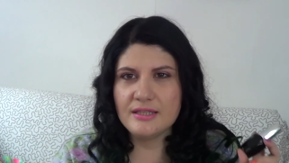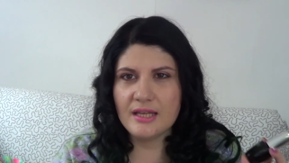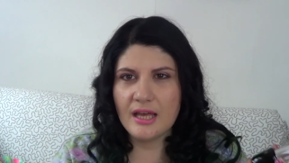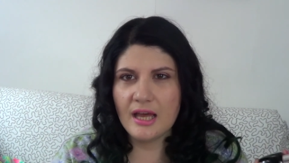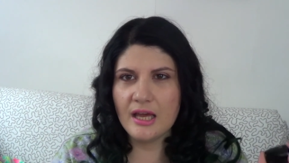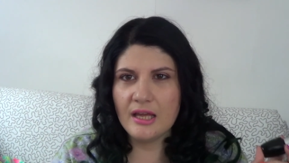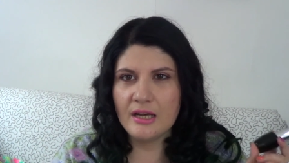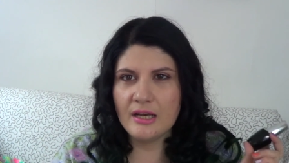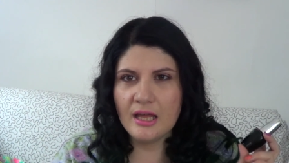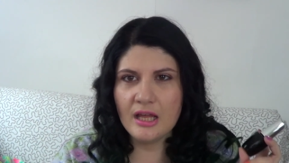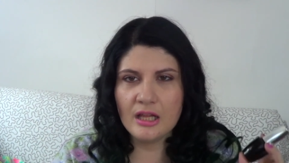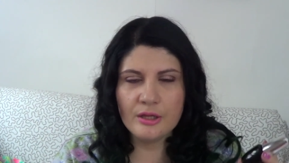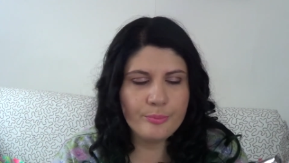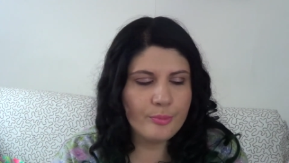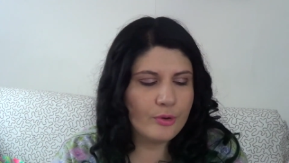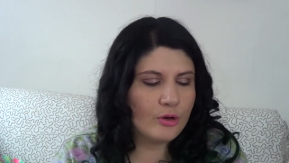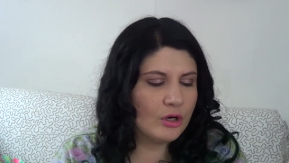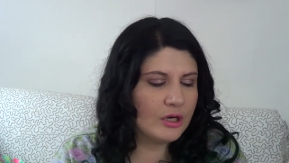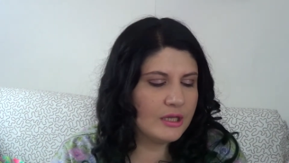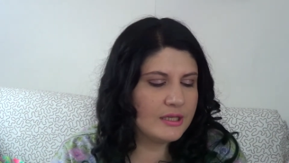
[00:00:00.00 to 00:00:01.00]
Shine nail
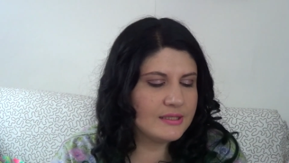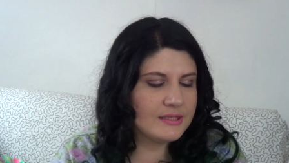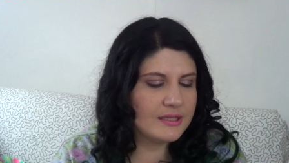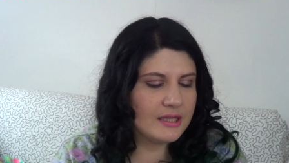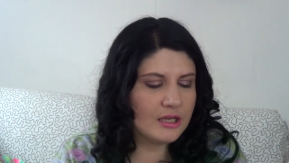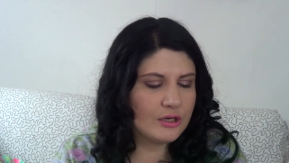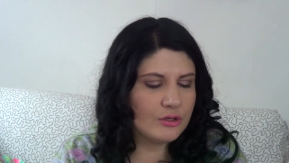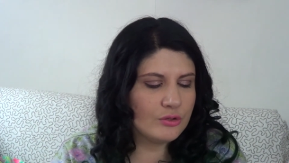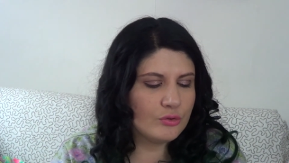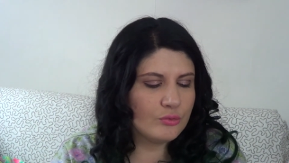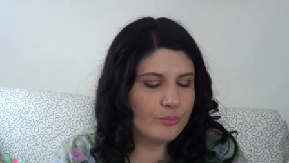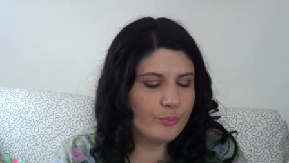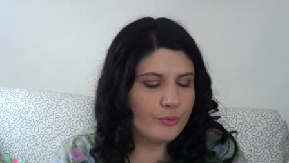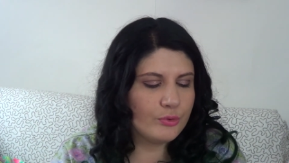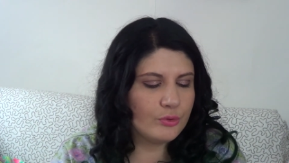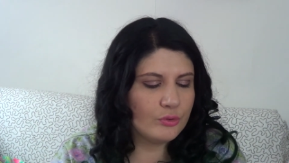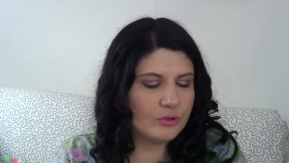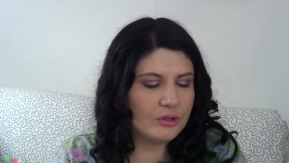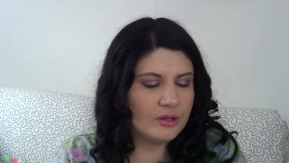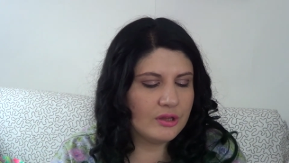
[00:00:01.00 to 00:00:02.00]
polish, then you
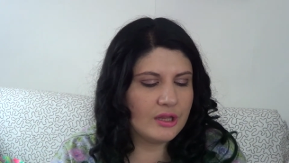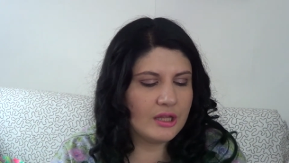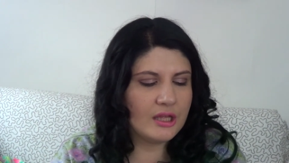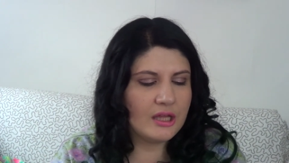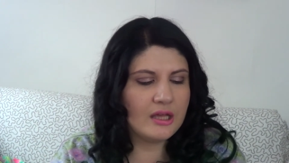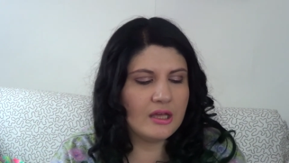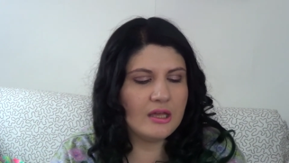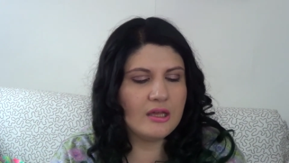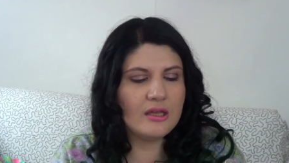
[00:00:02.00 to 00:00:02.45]
put the